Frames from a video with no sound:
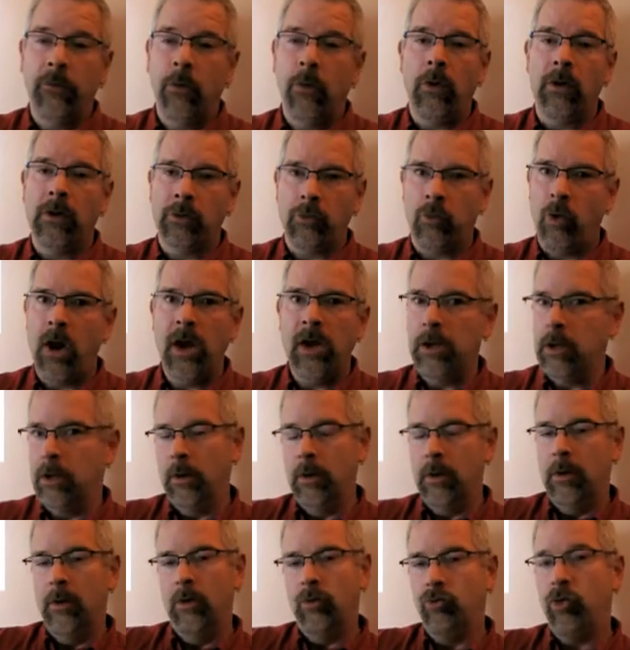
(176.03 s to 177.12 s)
force trying to
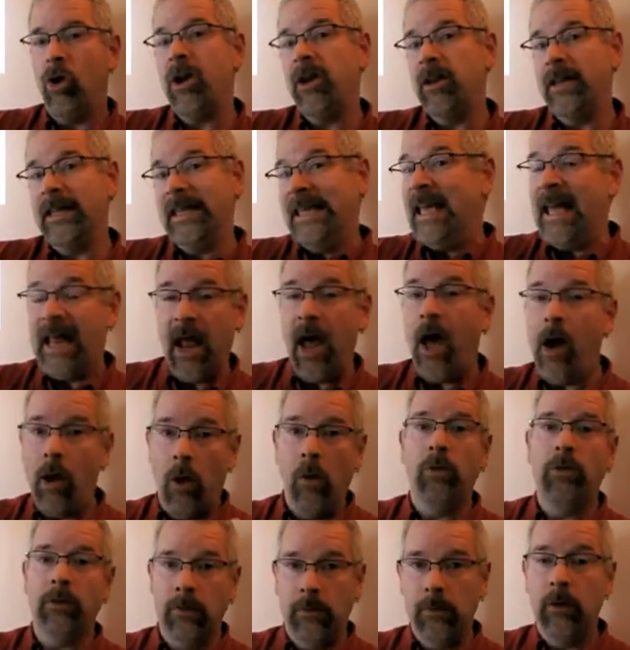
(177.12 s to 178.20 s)
trying to get
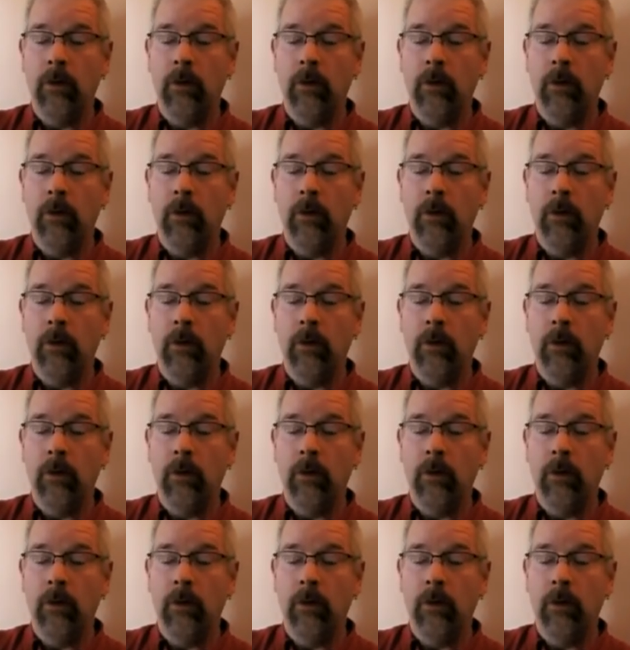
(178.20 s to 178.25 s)
out,